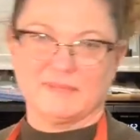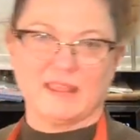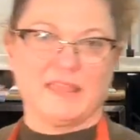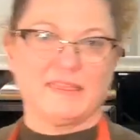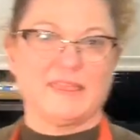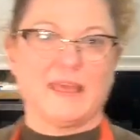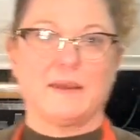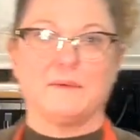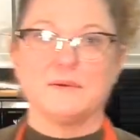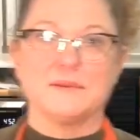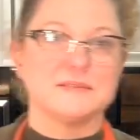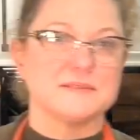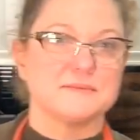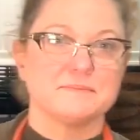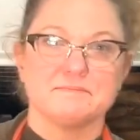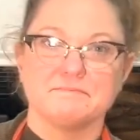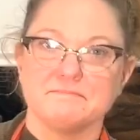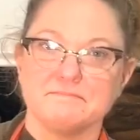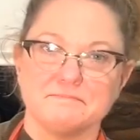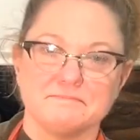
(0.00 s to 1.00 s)
That was
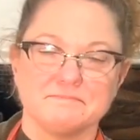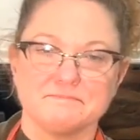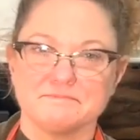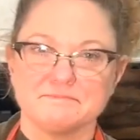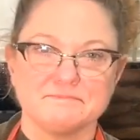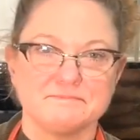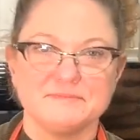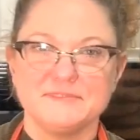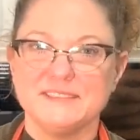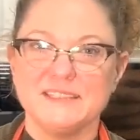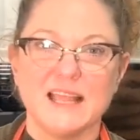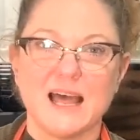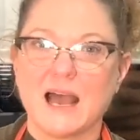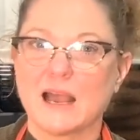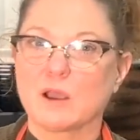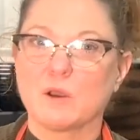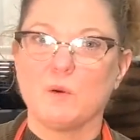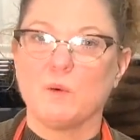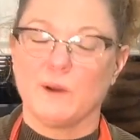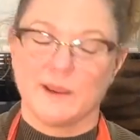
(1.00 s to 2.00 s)

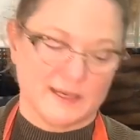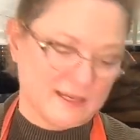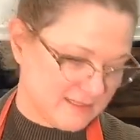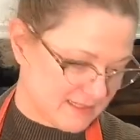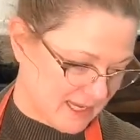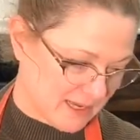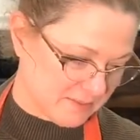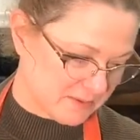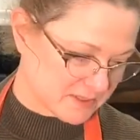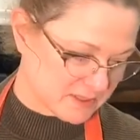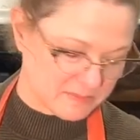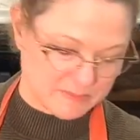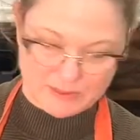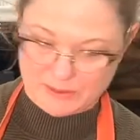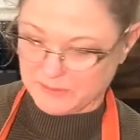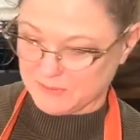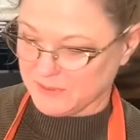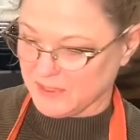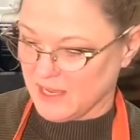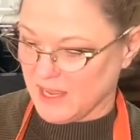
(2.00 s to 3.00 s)
not quite a
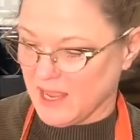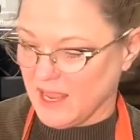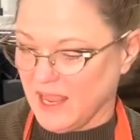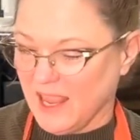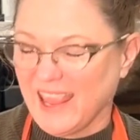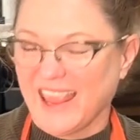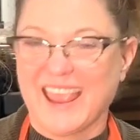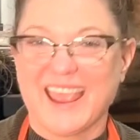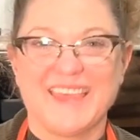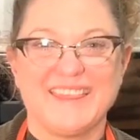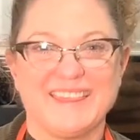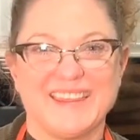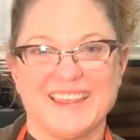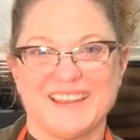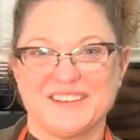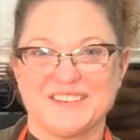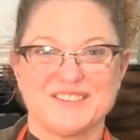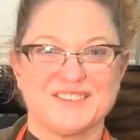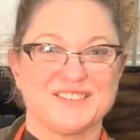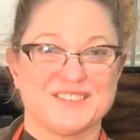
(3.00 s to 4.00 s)
tablespoon. And
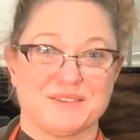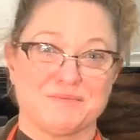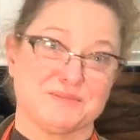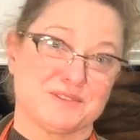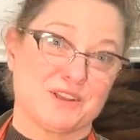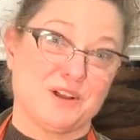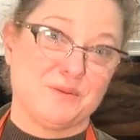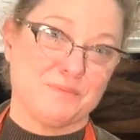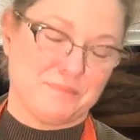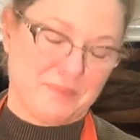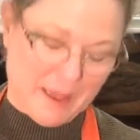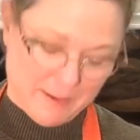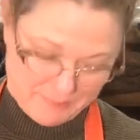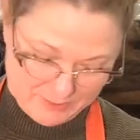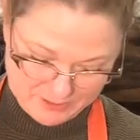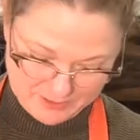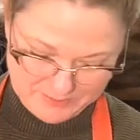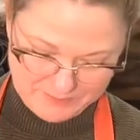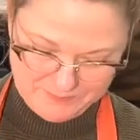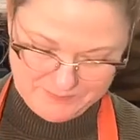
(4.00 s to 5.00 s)
then some salt and
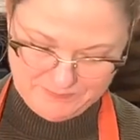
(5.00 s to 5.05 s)
pepper.